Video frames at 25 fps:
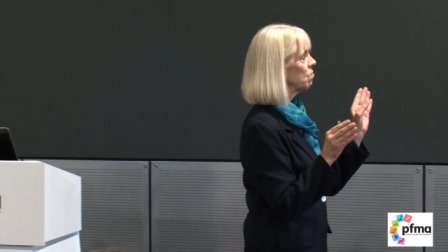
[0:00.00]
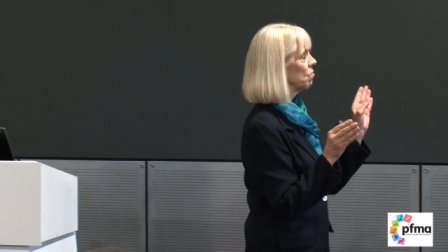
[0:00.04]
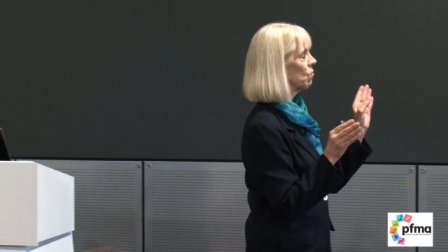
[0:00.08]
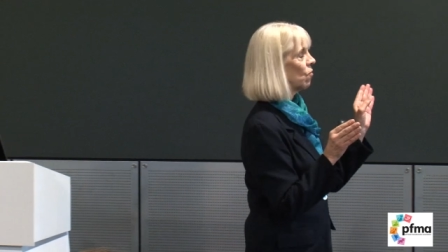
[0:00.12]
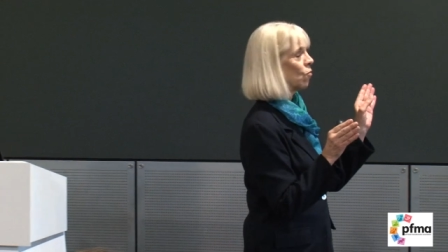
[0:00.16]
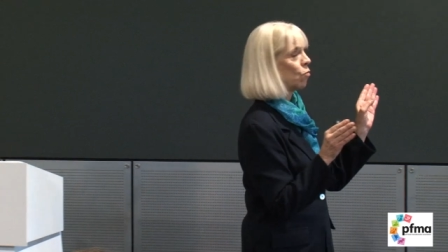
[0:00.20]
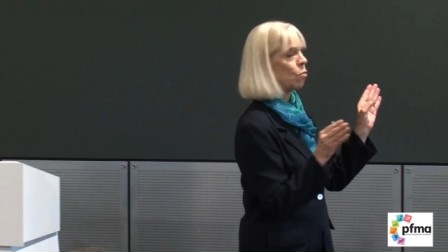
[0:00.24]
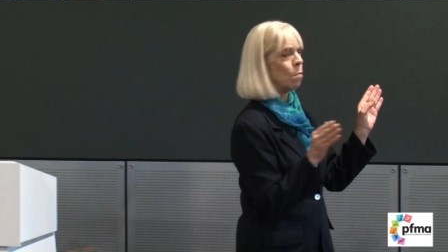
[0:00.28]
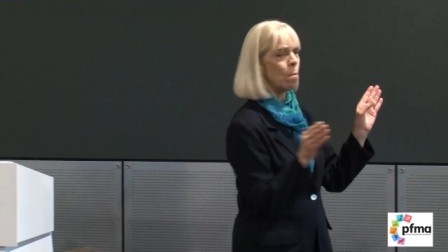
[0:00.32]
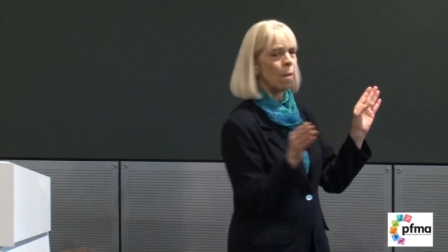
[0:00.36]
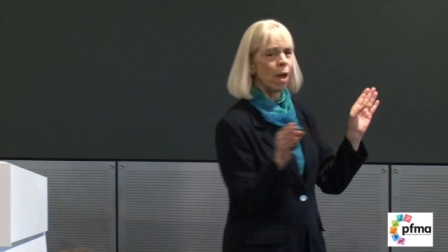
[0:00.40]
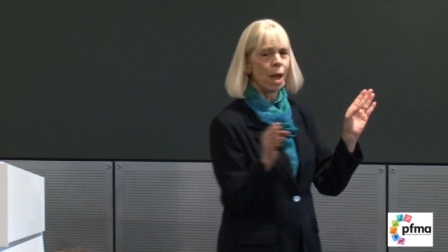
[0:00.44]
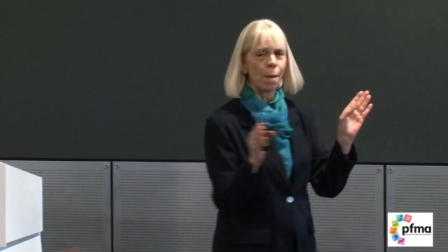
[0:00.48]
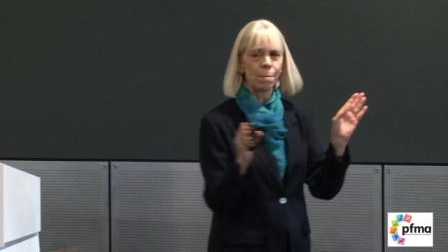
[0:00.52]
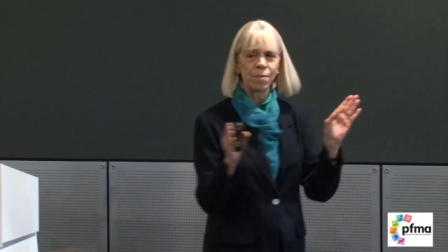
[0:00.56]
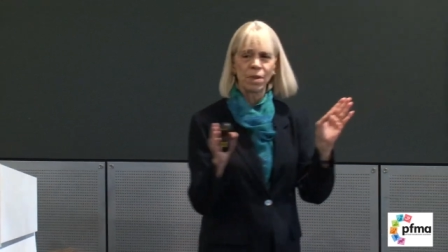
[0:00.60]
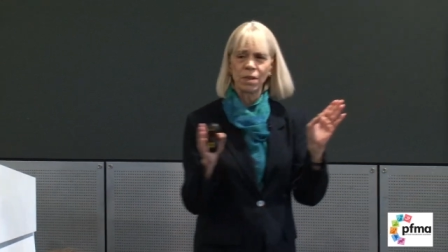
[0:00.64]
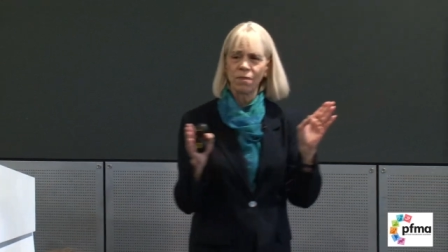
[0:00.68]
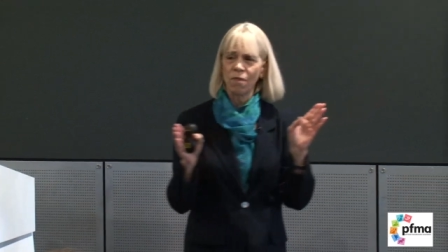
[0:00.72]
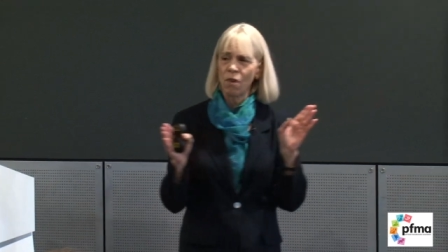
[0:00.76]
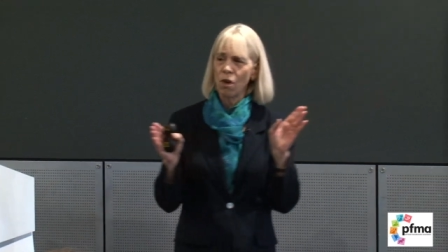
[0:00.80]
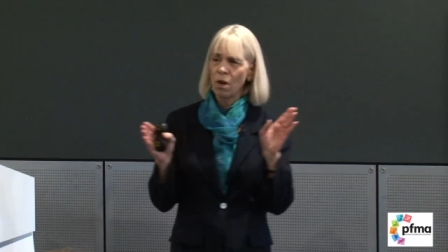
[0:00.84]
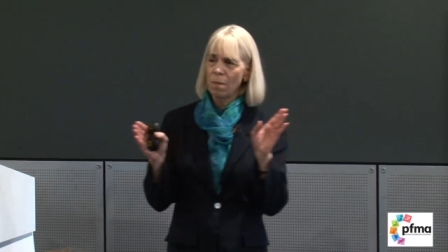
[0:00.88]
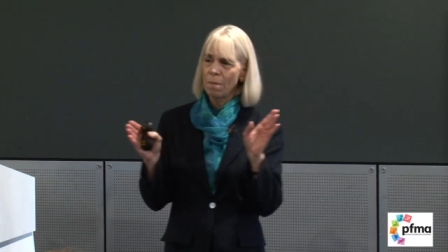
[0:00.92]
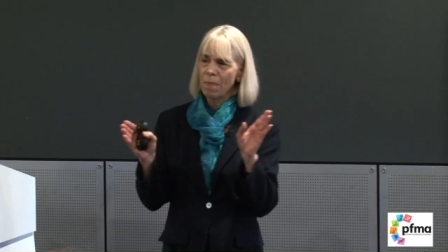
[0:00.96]
food maps,
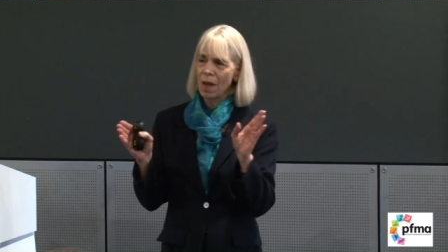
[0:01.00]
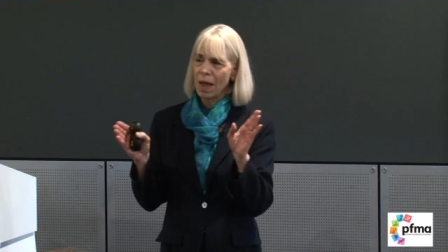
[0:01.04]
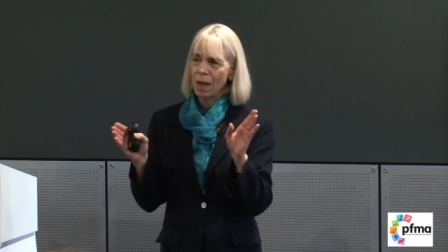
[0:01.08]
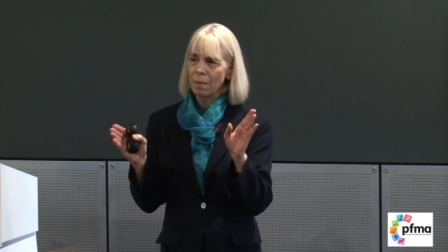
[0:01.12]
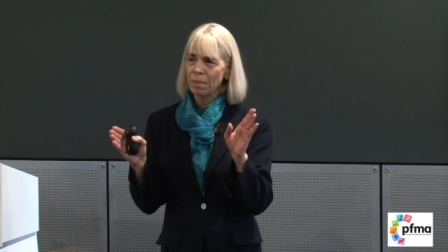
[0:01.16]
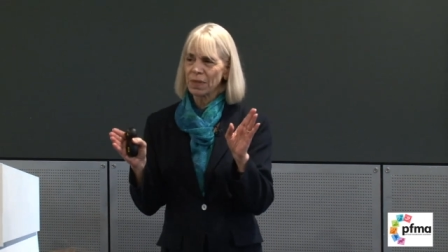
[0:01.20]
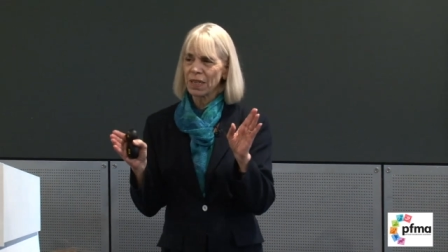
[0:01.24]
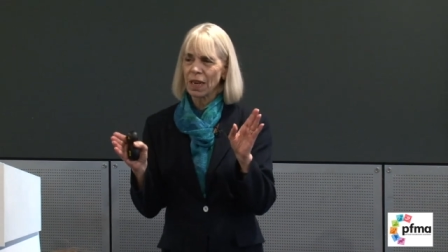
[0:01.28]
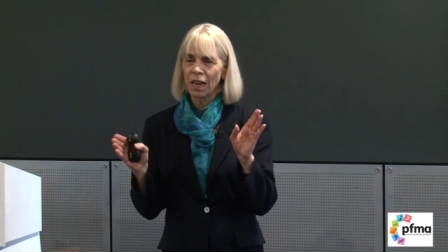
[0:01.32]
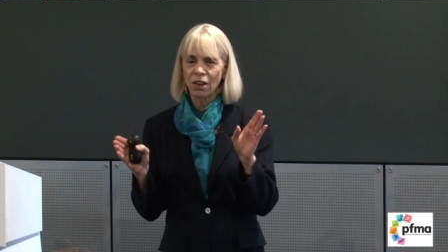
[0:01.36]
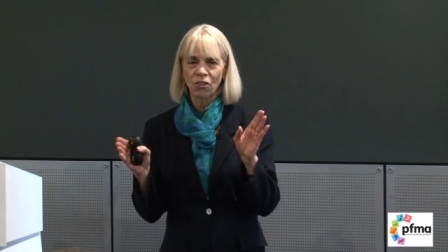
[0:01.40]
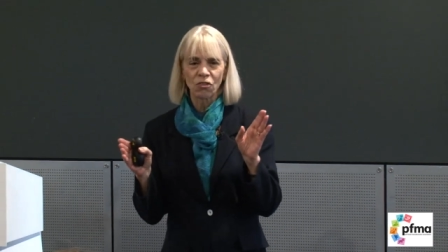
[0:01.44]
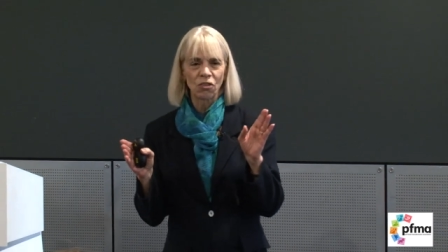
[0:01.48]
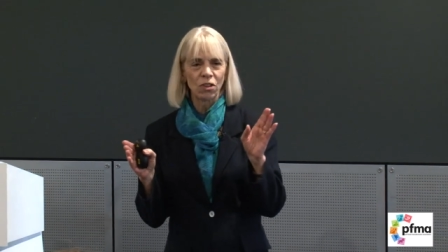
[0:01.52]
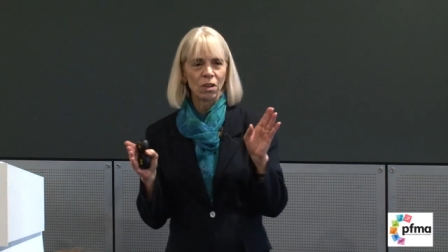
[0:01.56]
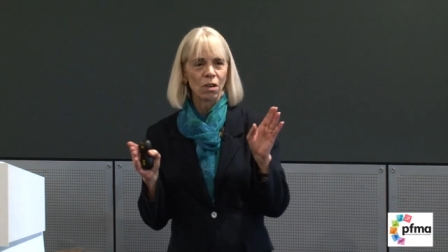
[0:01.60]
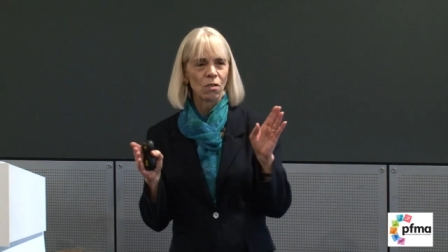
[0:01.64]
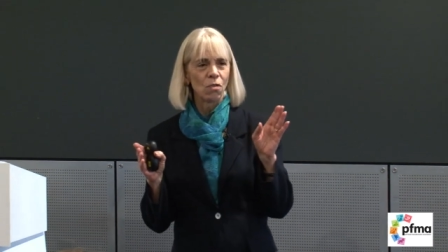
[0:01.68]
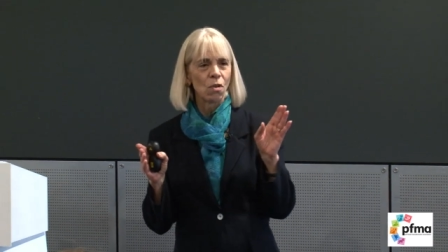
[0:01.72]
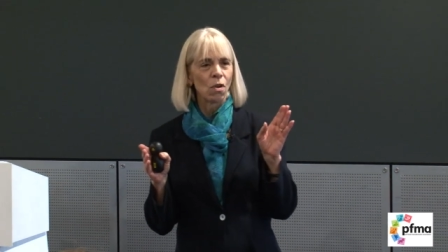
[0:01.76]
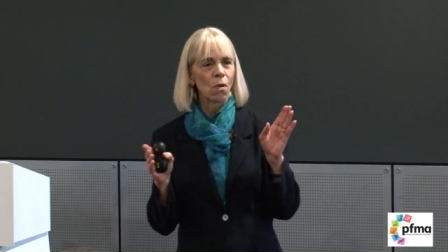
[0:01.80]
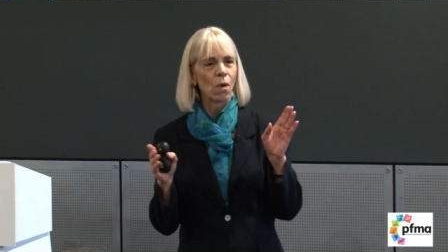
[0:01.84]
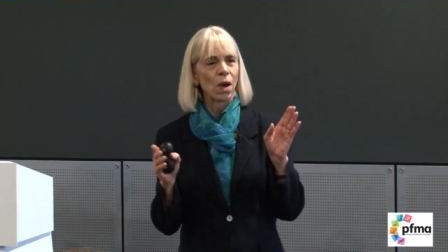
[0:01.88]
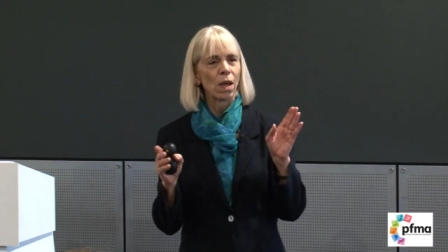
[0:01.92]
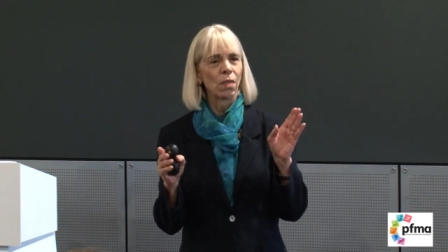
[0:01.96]
FODMAPs, I actually
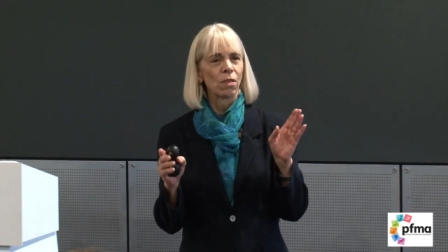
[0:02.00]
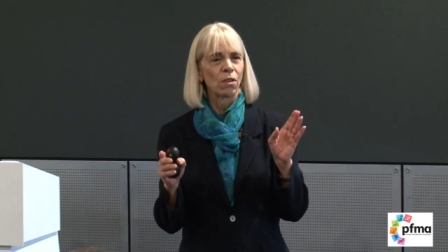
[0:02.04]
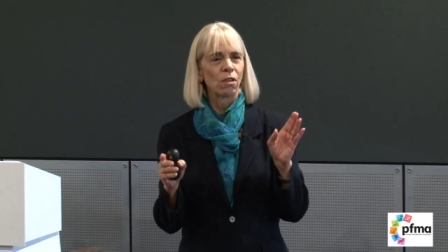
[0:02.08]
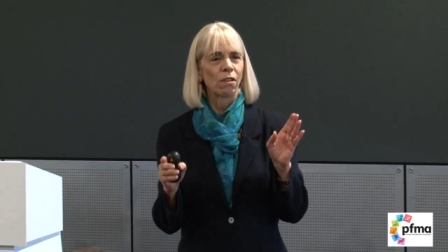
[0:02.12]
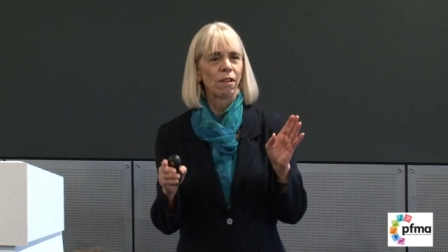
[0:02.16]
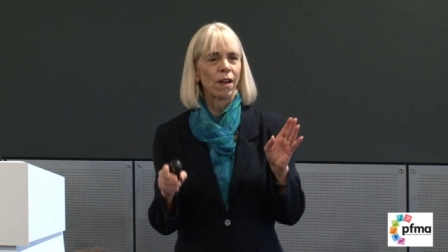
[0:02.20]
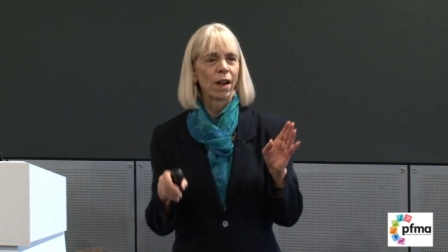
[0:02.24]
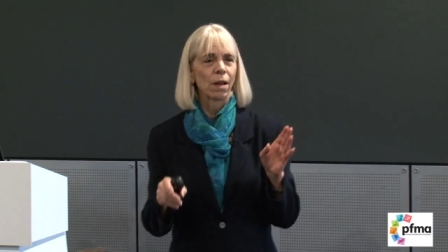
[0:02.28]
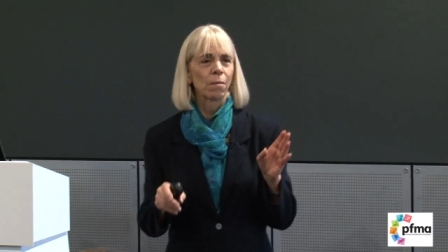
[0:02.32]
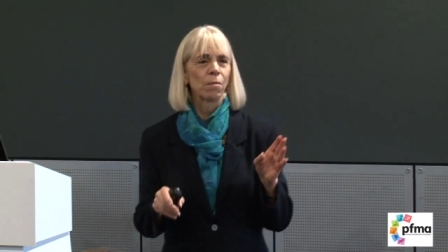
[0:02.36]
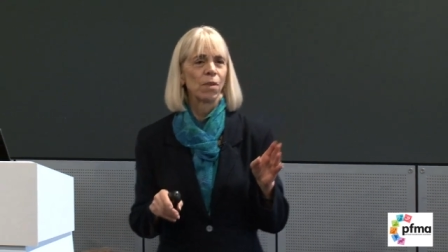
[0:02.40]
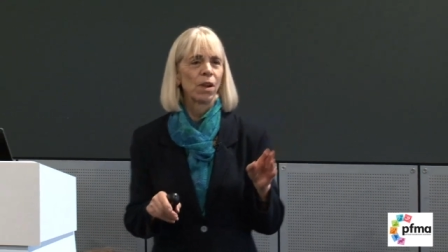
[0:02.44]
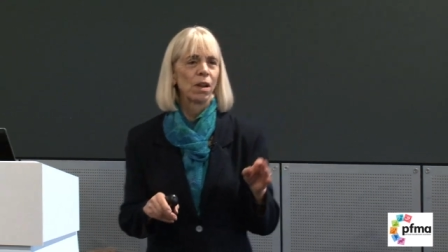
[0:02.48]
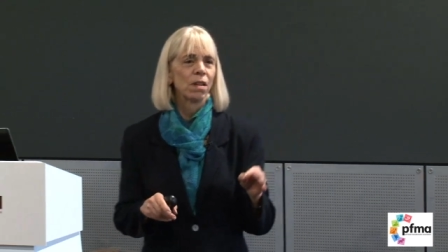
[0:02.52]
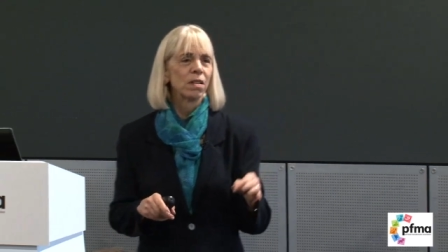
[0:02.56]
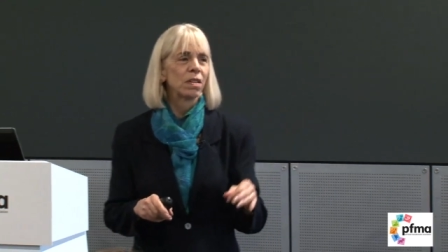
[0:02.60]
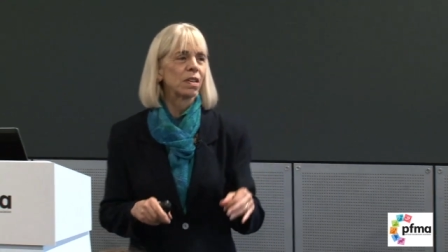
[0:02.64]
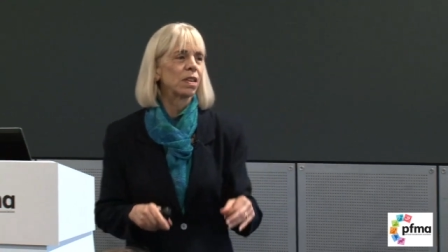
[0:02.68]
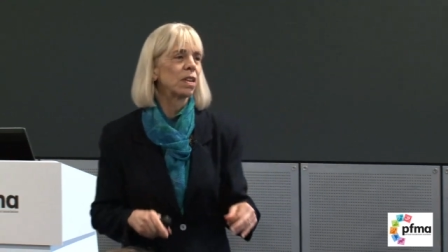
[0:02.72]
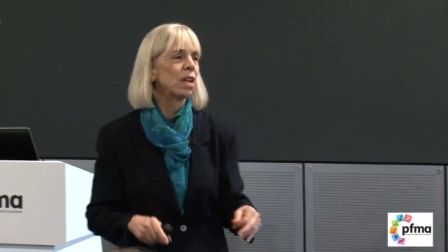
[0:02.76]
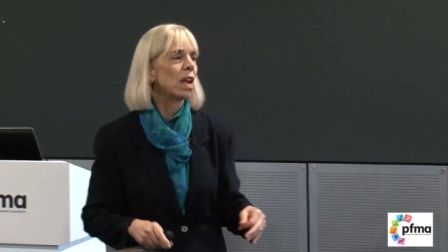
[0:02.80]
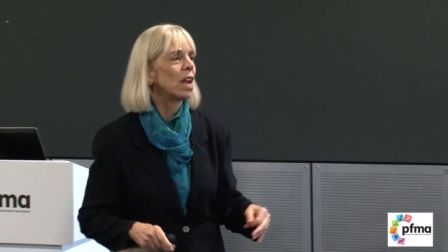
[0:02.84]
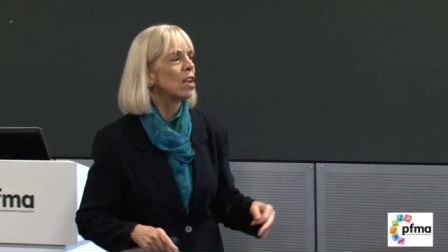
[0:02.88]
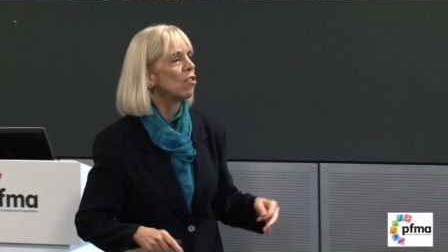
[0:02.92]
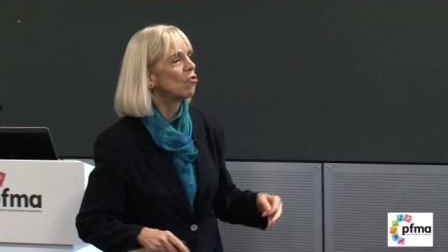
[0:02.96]
don't know how the correct
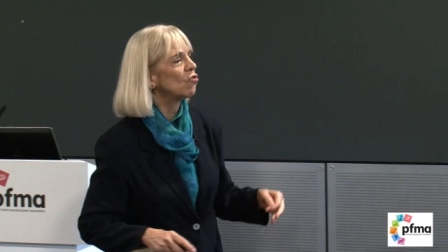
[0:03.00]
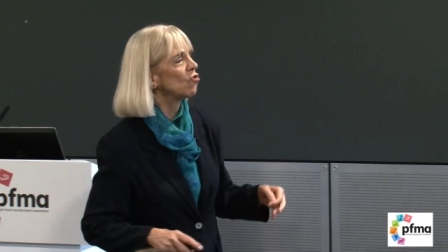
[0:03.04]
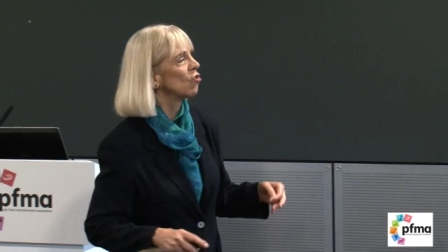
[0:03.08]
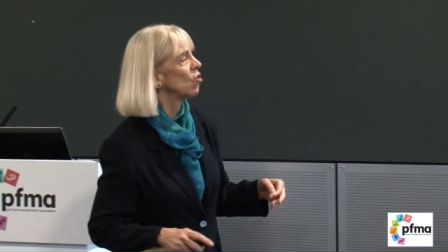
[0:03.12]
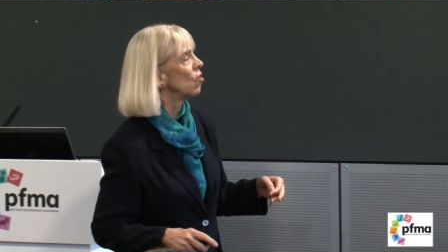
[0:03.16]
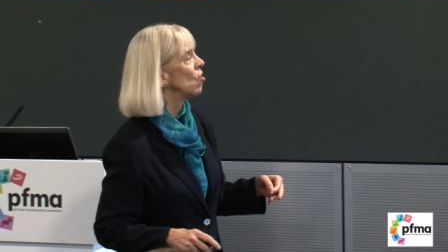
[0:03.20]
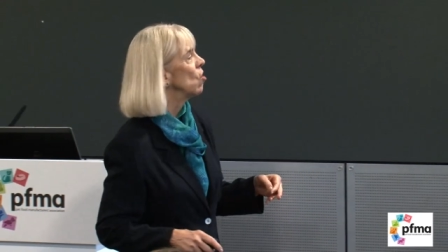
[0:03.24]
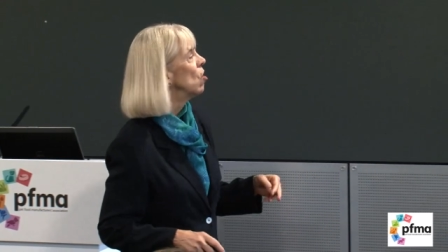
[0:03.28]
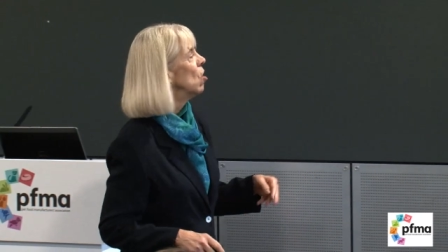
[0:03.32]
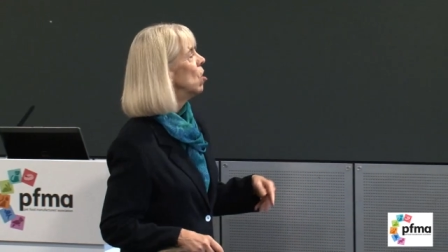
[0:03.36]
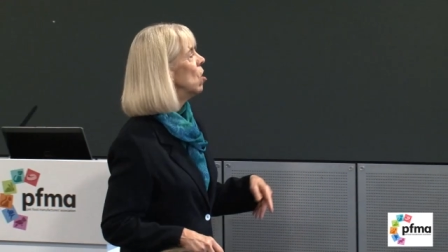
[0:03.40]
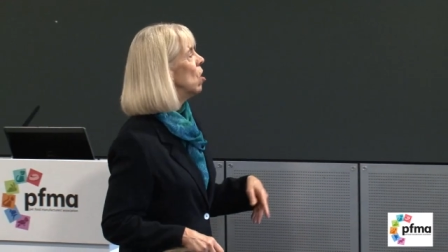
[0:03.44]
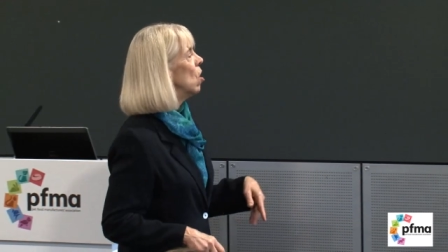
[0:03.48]
pronunciation,